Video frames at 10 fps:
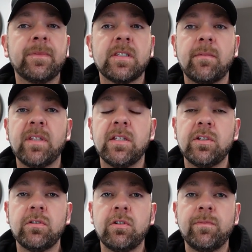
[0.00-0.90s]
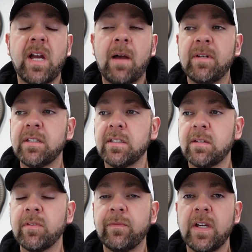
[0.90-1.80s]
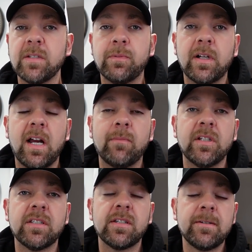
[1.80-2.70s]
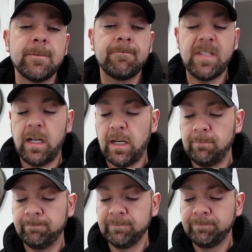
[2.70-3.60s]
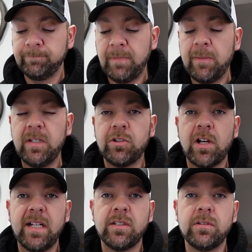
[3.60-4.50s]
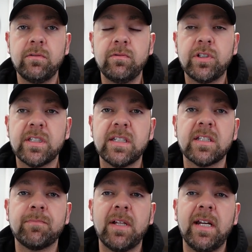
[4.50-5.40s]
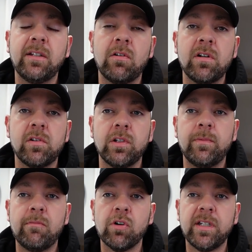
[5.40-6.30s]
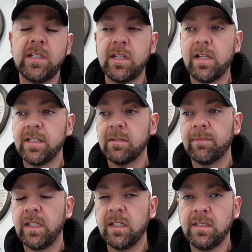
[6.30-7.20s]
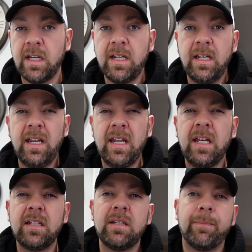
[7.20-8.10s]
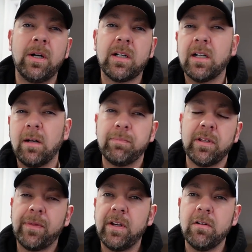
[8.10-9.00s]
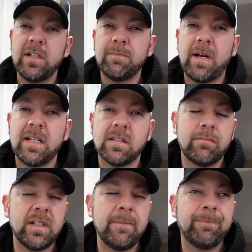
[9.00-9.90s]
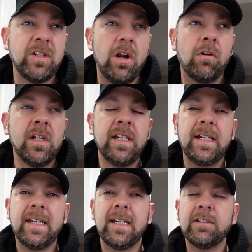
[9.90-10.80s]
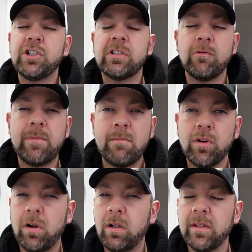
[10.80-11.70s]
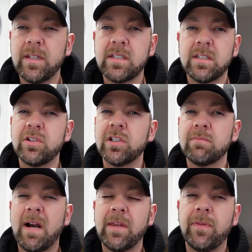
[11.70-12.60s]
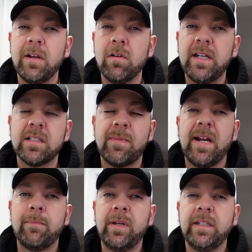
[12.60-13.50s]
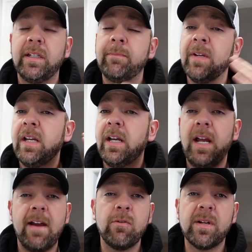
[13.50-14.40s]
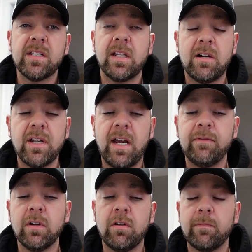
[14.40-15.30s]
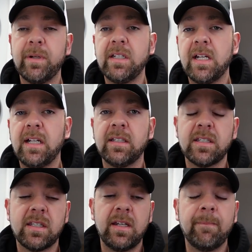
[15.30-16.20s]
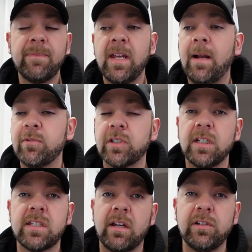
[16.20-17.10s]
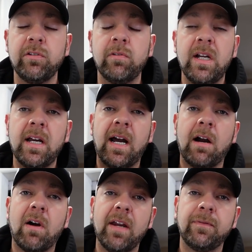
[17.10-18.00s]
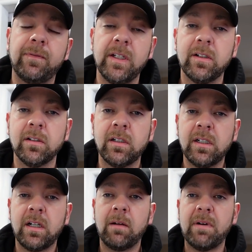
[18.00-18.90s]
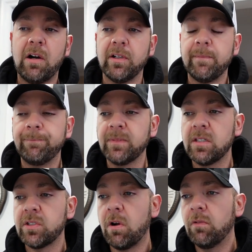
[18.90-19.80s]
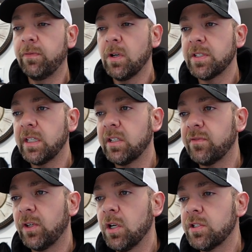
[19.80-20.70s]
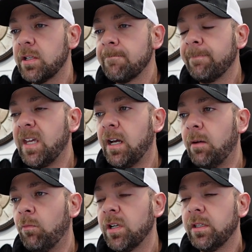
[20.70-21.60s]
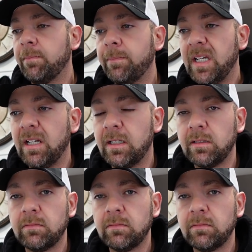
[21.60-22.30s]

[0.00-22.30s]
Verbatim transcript: some of these YouTube comments and some of the Facebook comments. Um, maybe try to just explain, go into a little bit more detail on some things and debunk a couple of theories possibly, you know. Again, just remember all of this is just my theory, it's my opinion. Everybody's allowed to have their own opinion on this thing. I'm just going to tell you how I feel about it. So first things first, um, one of the big,